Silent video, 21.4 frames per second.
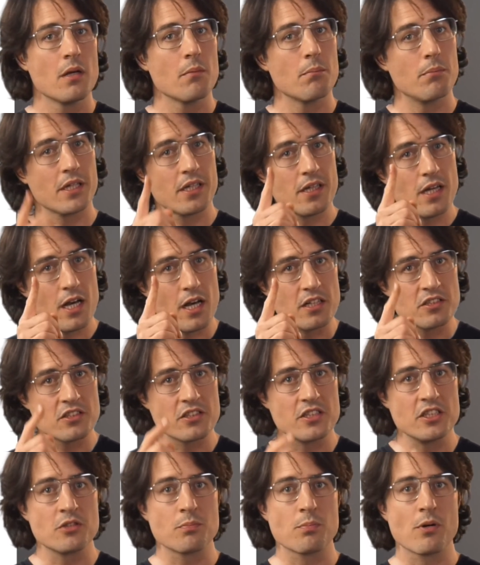because
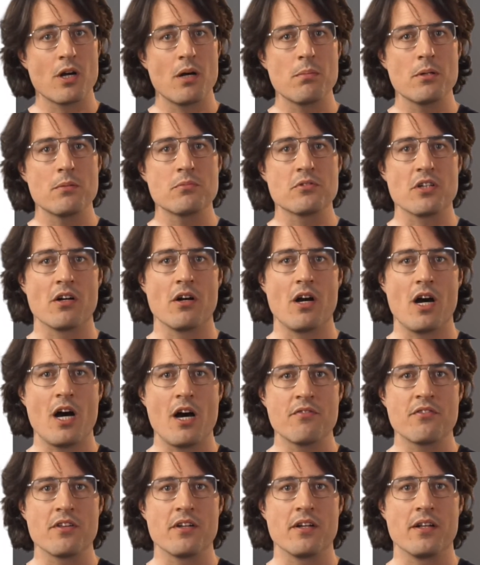these problems are
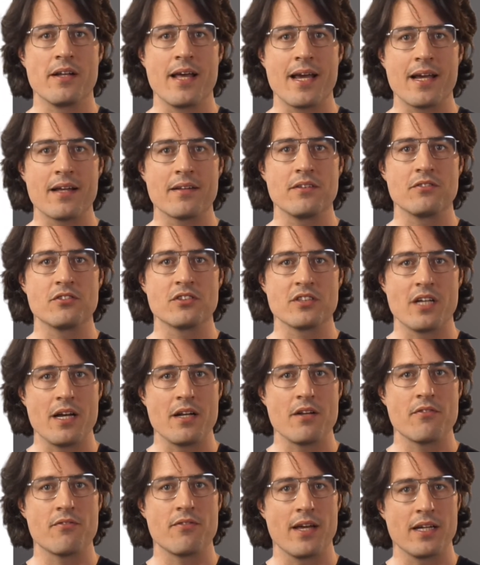often the negative side
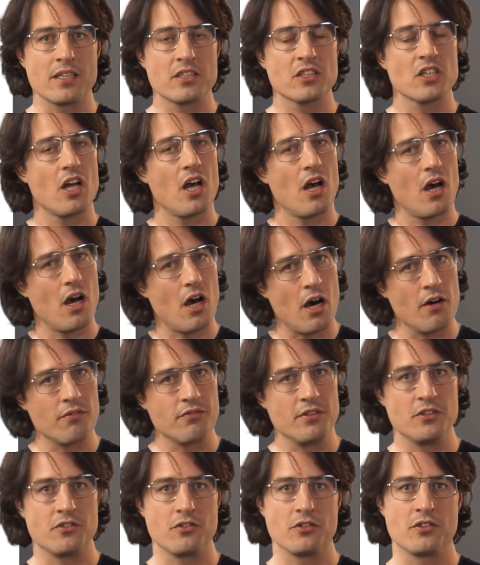effects of
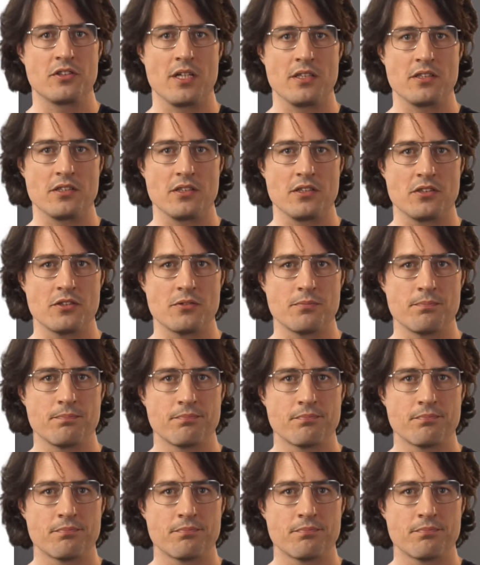these successes.